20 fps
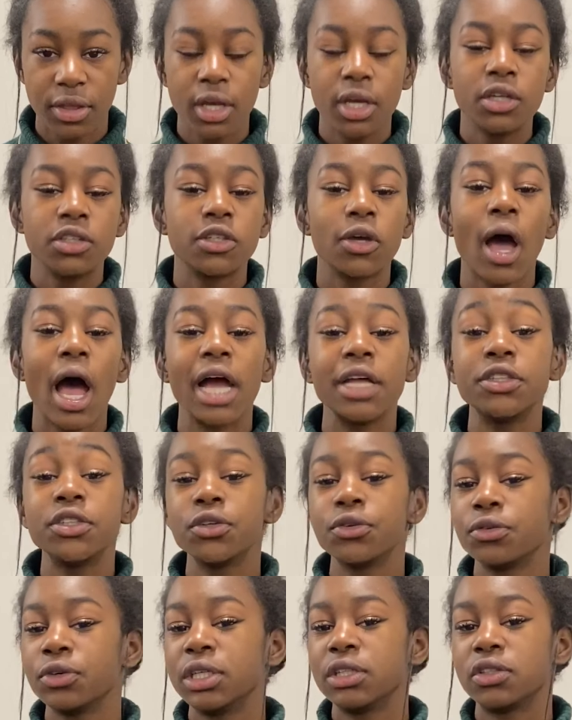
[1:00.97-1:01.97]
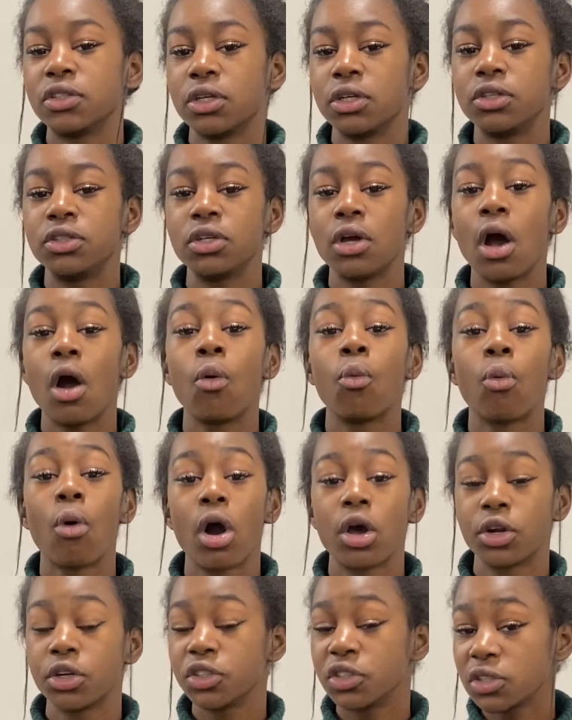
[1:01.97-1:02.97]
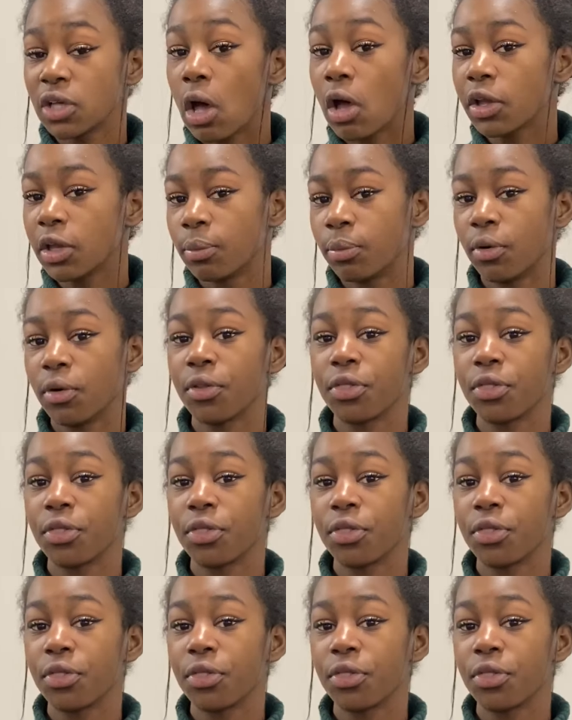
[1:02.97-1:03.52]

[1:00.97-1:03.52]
So I had to research a water-soluble